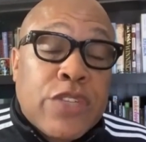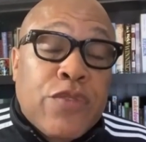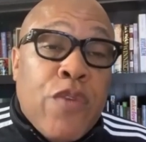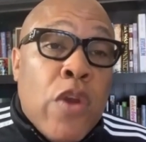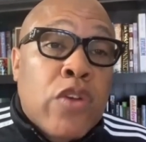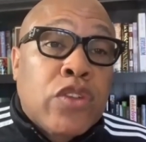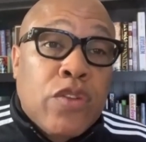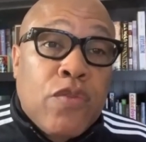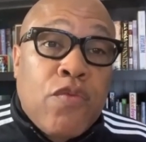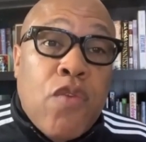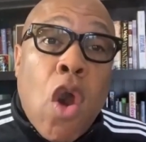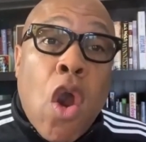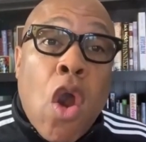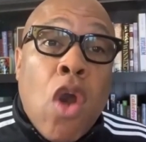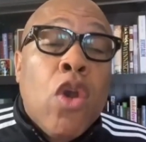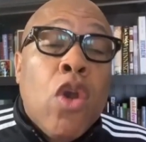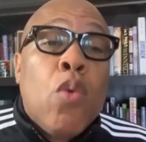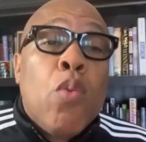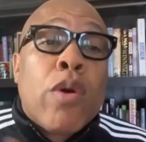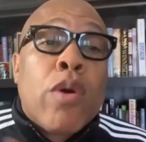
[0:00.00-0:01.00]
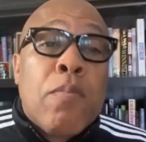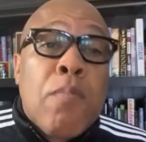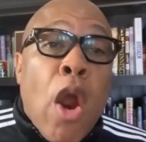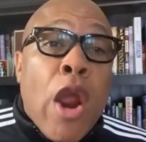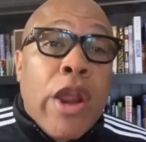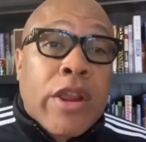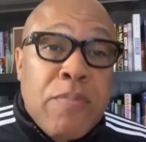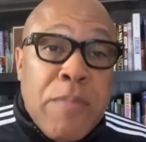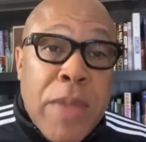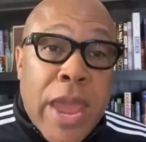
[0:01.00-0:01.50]
First of all, we're
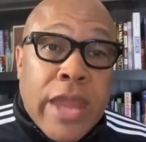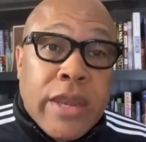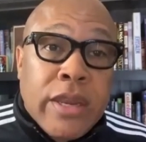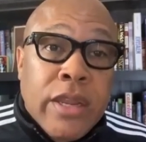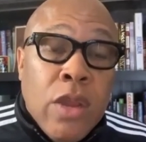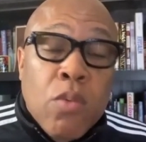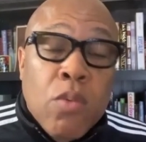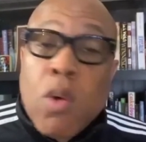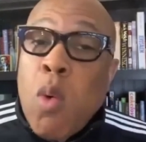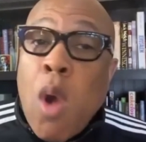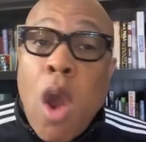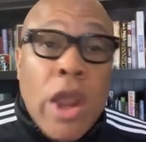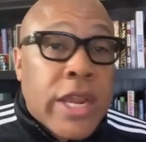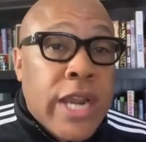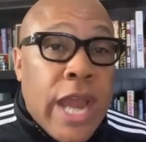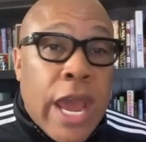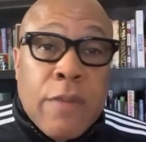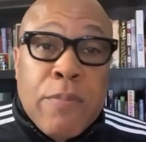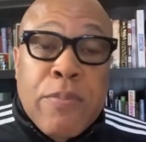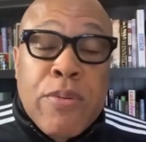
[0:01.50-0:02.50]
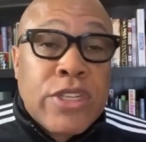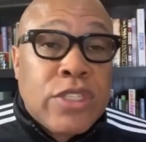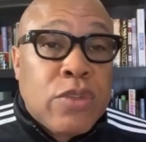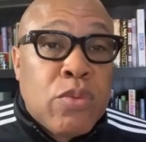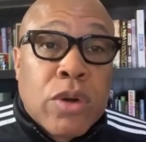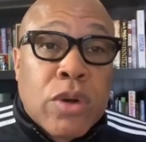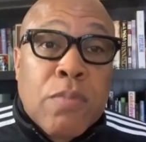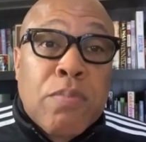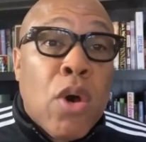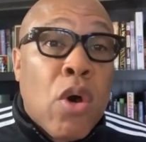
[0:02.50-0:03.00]
marked men. We're walking out of prison
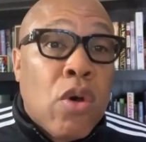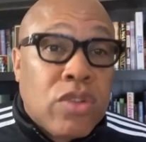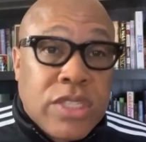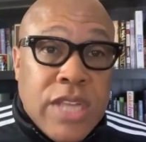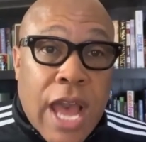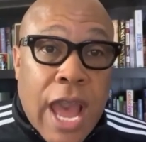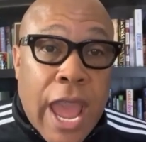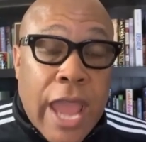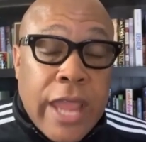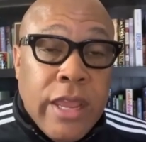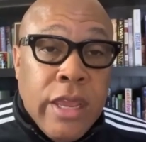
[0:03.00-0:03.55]
with a bullseye.